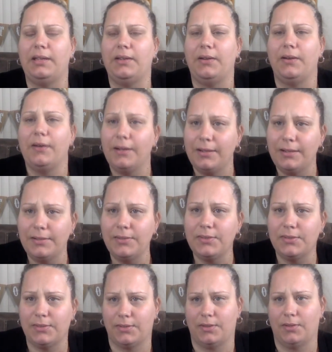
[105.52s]

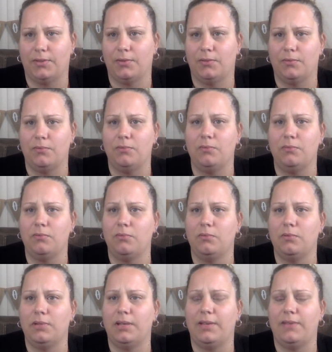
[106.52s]
also,
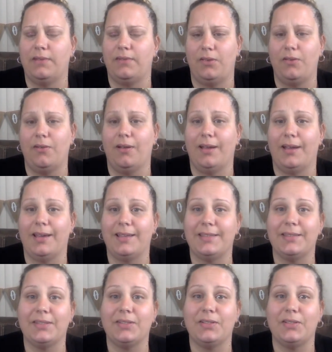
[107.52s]
if you
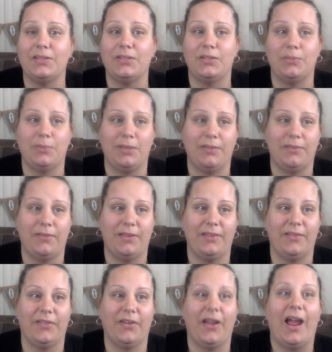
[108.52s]
guys could do me a
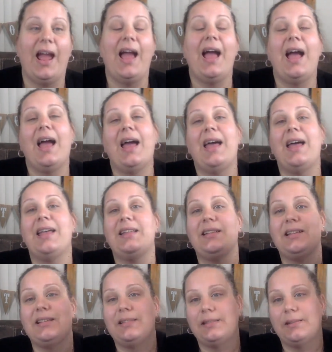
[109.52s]
favor
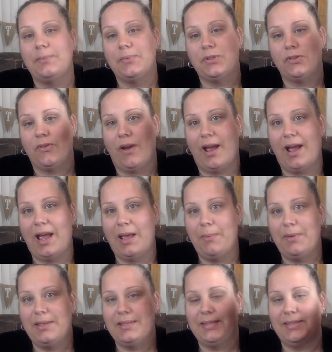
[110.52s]
and
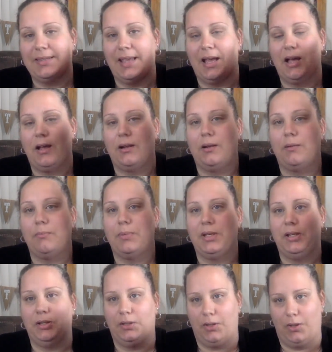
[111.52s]
subscribe down
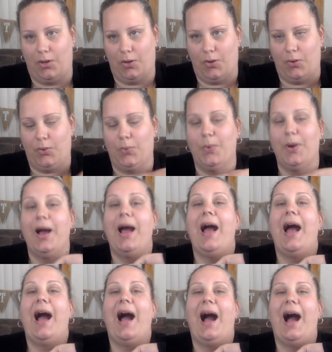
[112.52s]
below
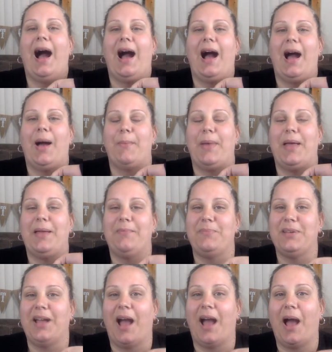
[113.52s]

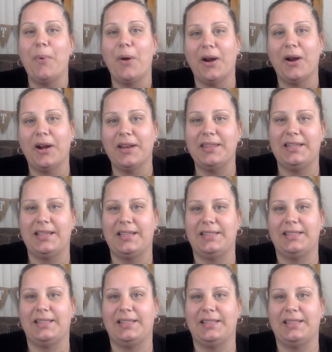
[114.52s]
and become part of the
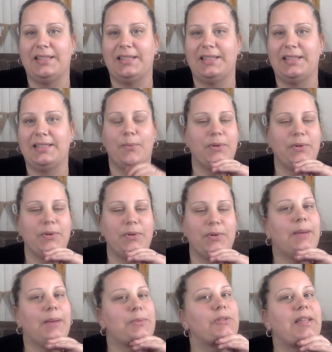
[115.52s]
Daisies, I would
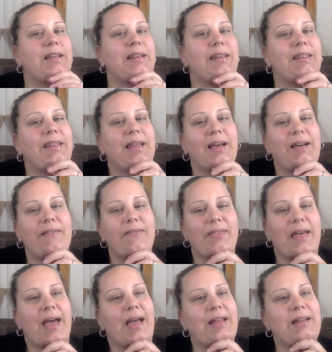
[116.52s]
absolutely
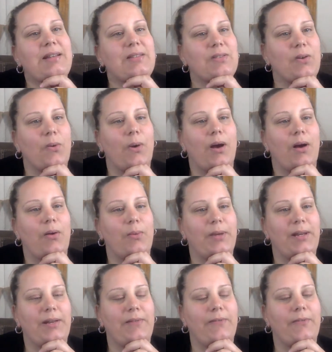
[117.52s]
love that.
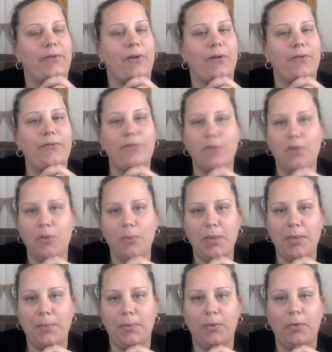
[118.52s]
So while waiting for a
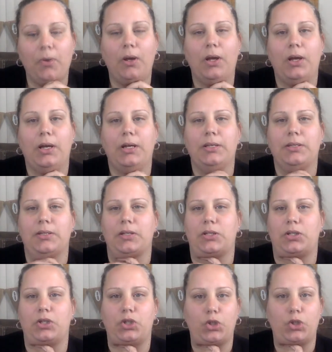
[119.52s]
few people
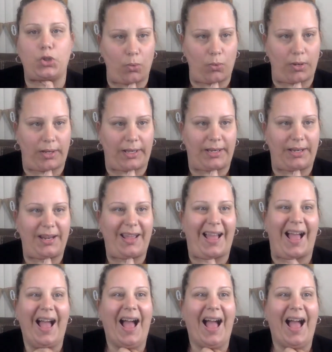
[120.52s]
to join,